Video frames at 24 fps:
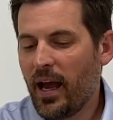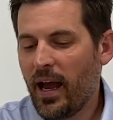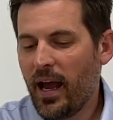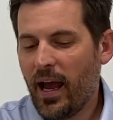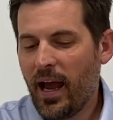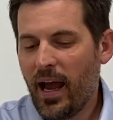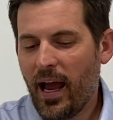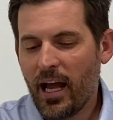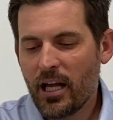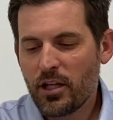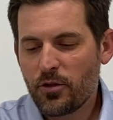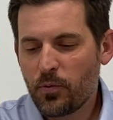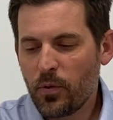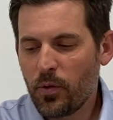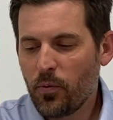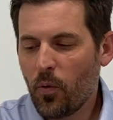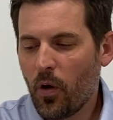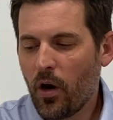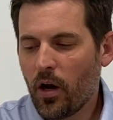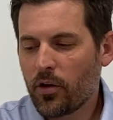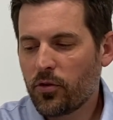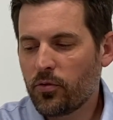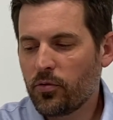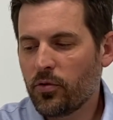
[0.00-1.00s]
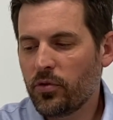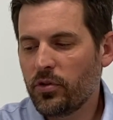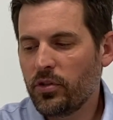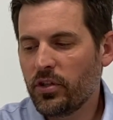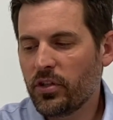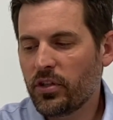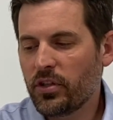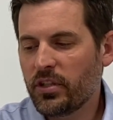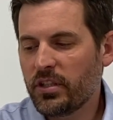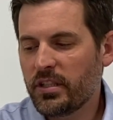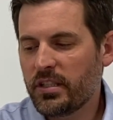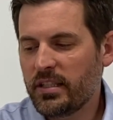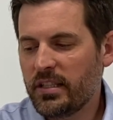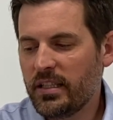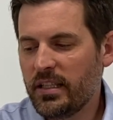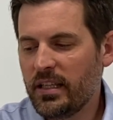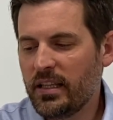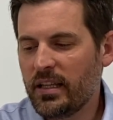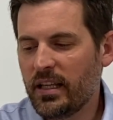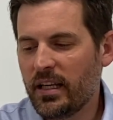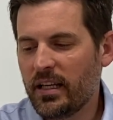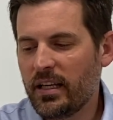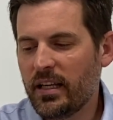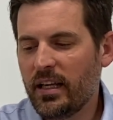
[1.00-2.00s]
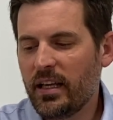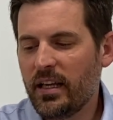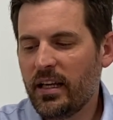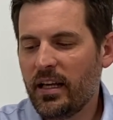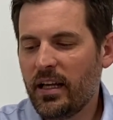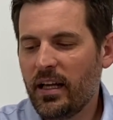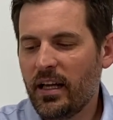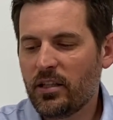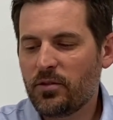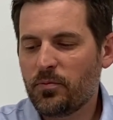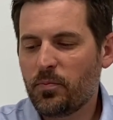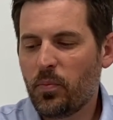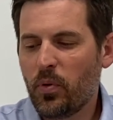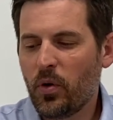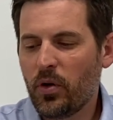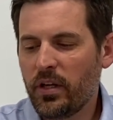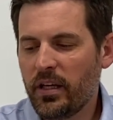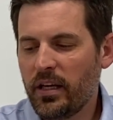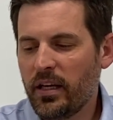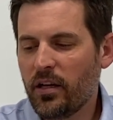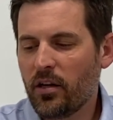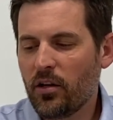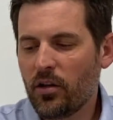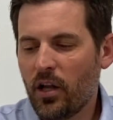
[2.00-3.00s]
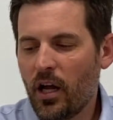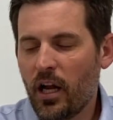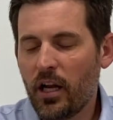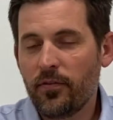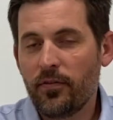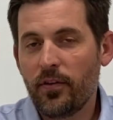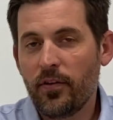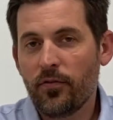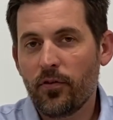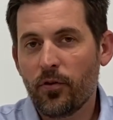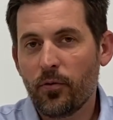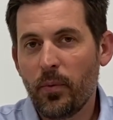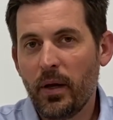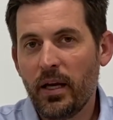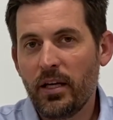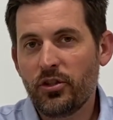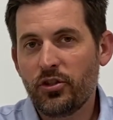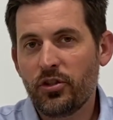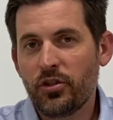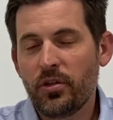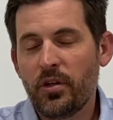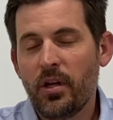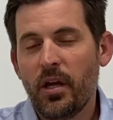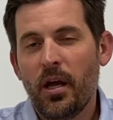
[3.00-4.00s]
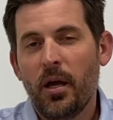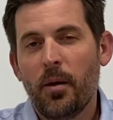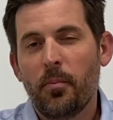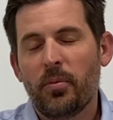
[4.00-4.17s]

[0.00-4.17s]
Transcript: as we walk through it, you're going to see that it's putting in a lot of information,